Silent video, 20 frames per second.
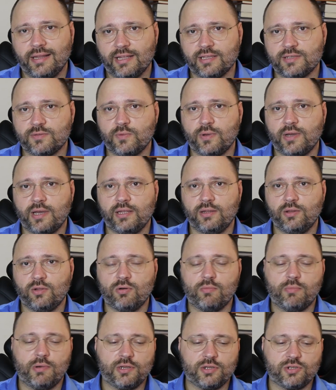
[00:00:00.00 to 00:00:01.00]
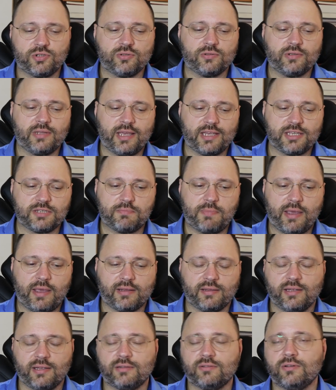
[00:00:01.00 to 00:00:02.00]
That's why nobody should
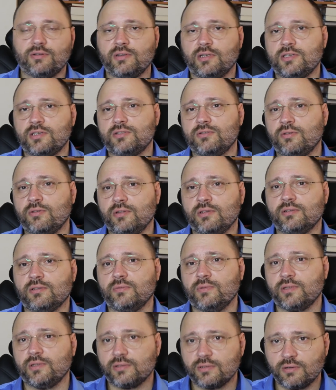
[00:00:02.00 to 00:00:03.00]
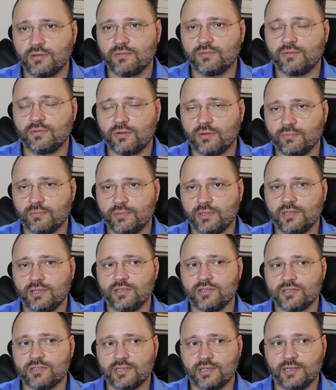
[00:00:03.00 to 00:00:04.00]
expect that Turkey is going to withdraw from
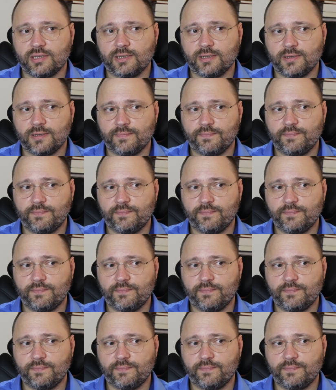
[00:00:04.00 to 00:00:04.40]
these